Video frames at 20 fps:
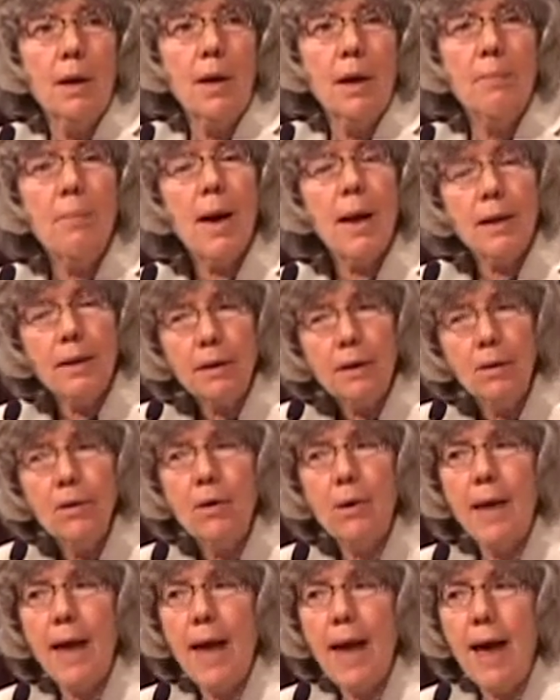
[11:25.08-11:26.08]
about a year
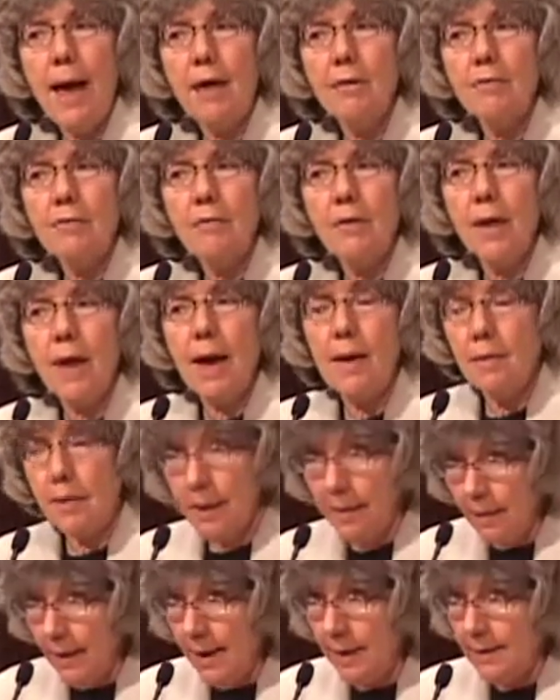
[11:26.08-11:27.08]
and a half. And
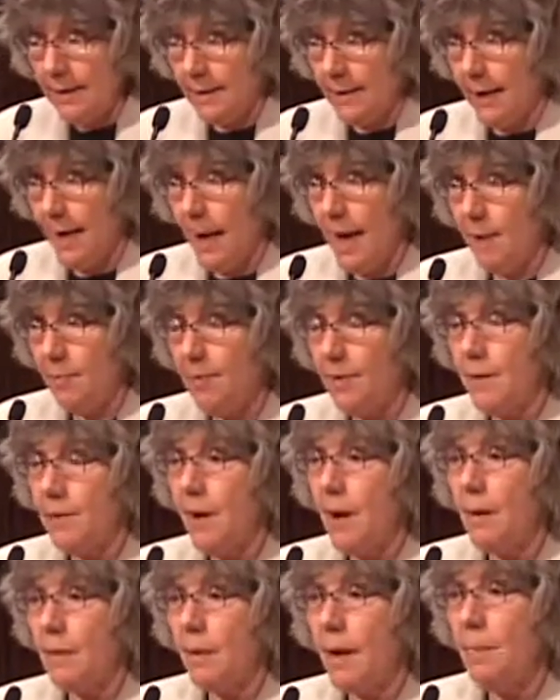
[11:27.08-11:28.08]
then they escaped.
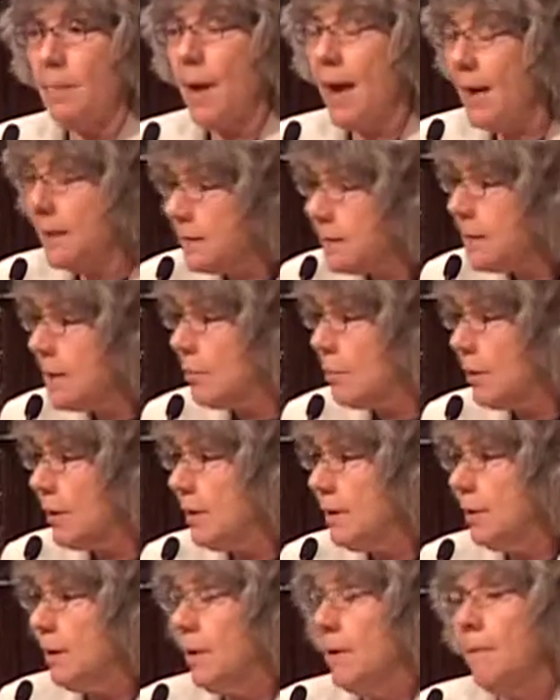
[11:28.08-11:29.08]
They paid
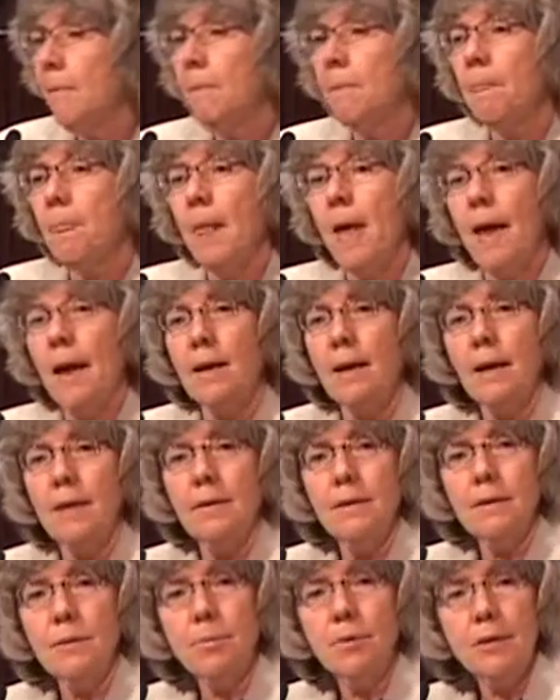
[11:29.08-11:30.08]
someone, and
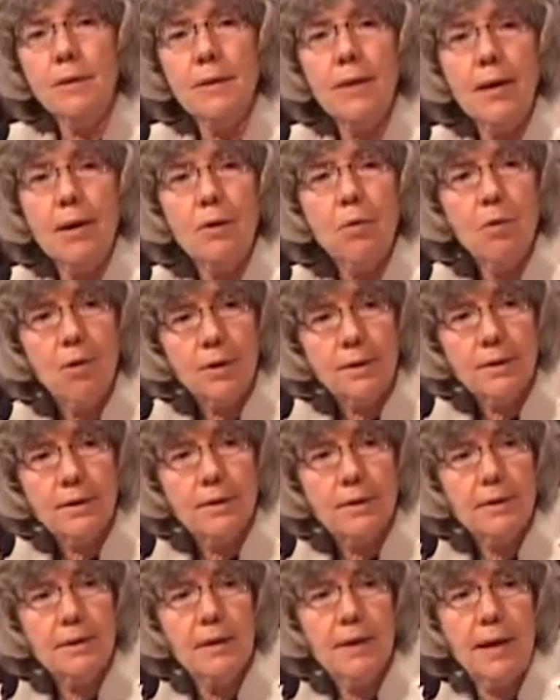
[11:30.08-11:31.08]
this person had
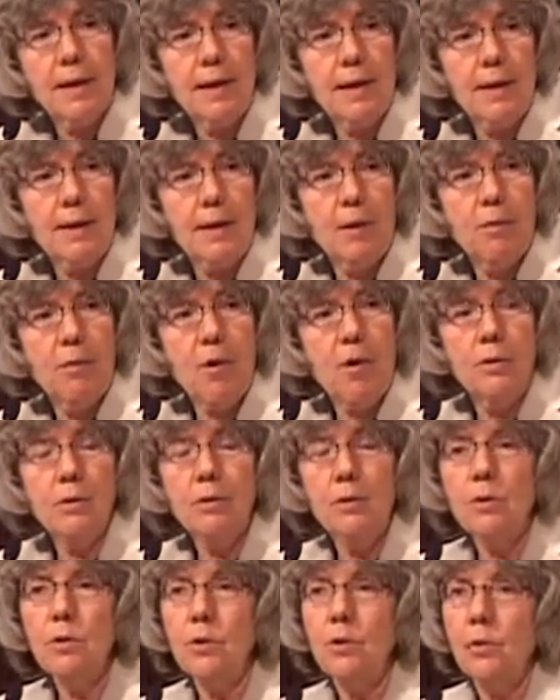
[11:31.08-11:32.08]
horses, and they rode
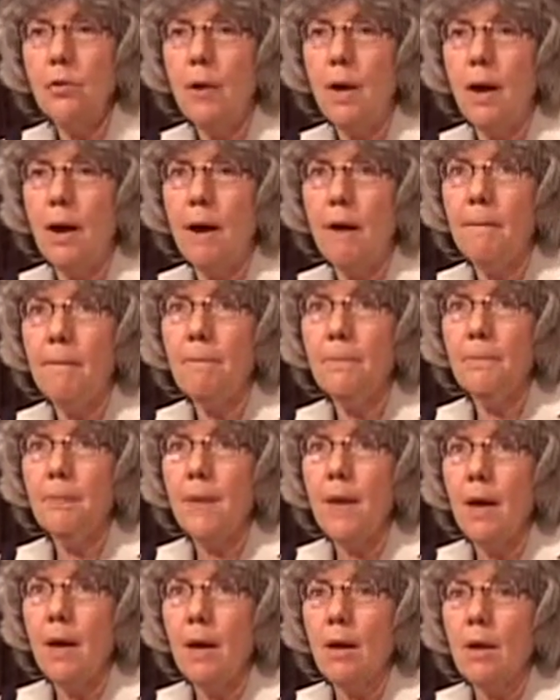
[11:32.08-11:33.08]
to
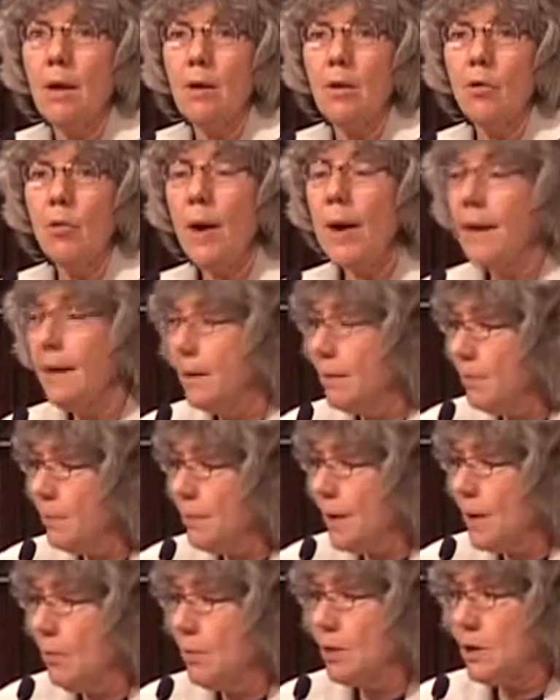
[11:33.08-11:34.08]
Quetta,
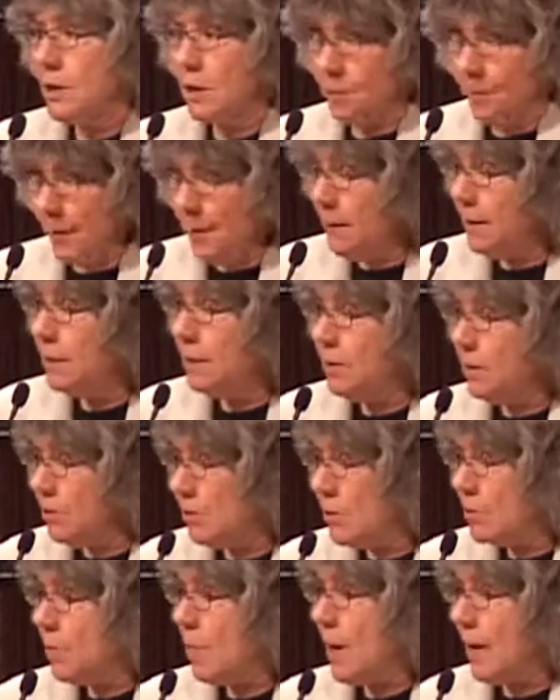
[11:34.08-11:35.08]
which has been in the
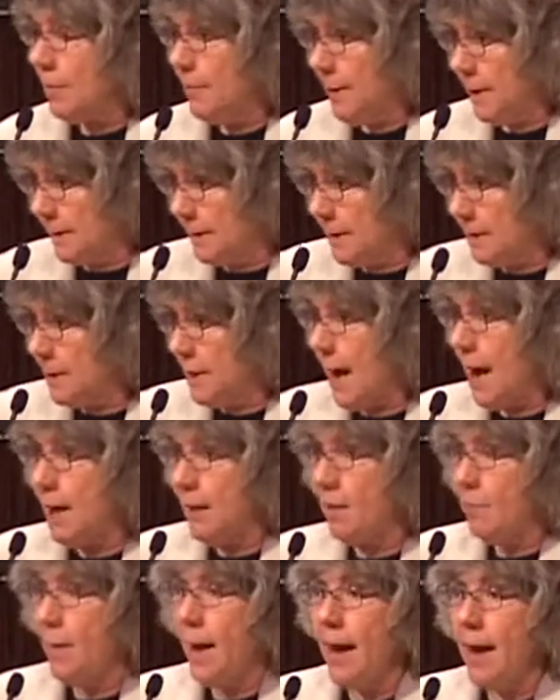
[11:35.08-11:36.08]
news quite a bit. It's a
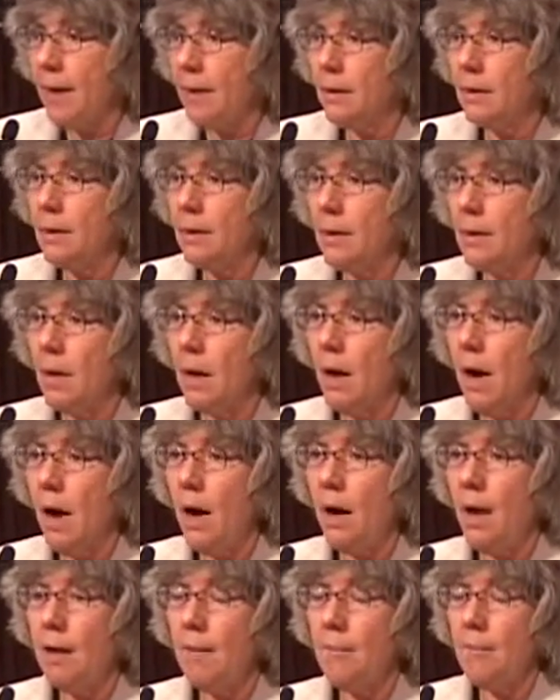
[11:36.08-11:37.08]
Taliban,
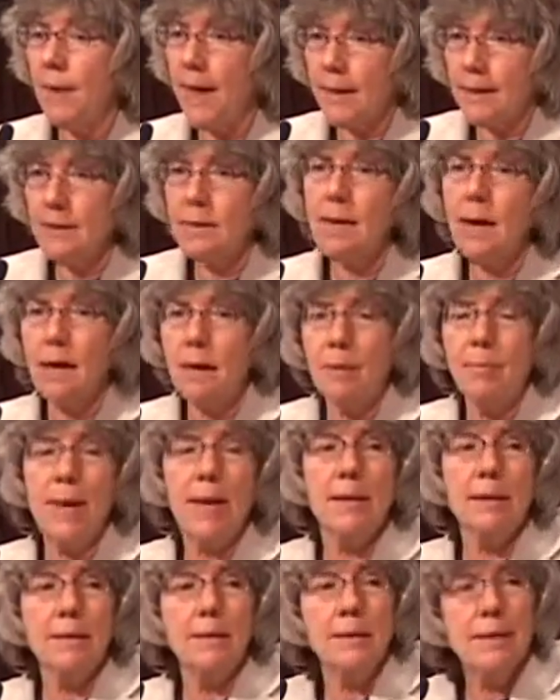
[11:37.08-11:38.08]

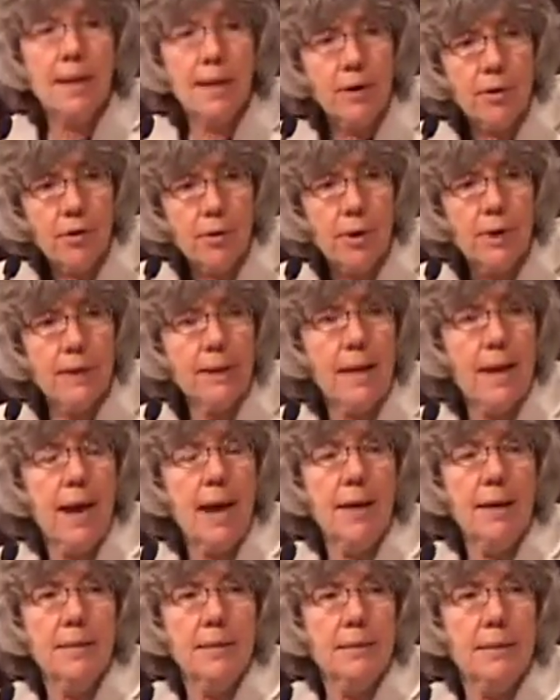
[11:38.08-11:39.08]
ex-Taliban center,
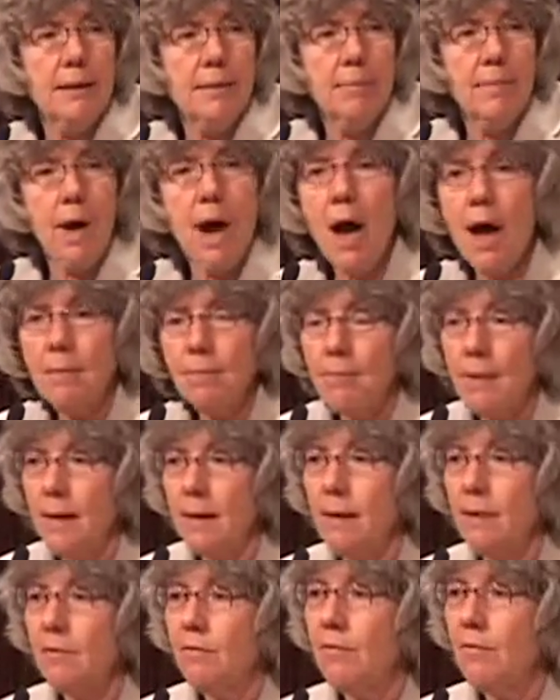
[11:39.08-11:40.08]
and it's a
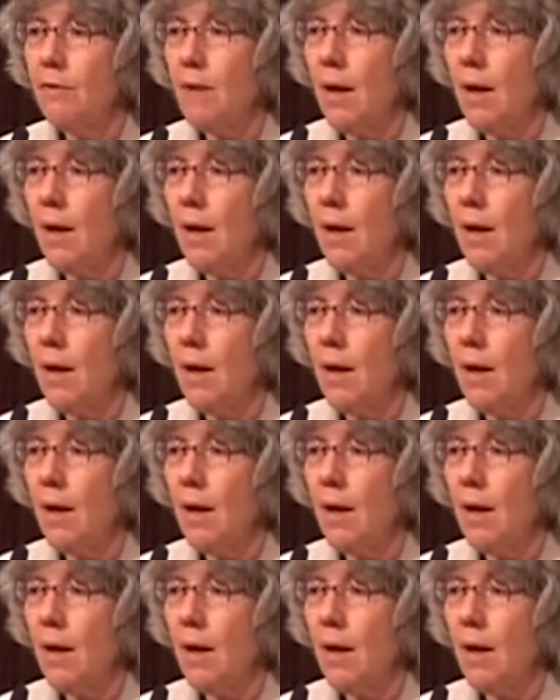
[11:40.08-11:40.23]
hotbed of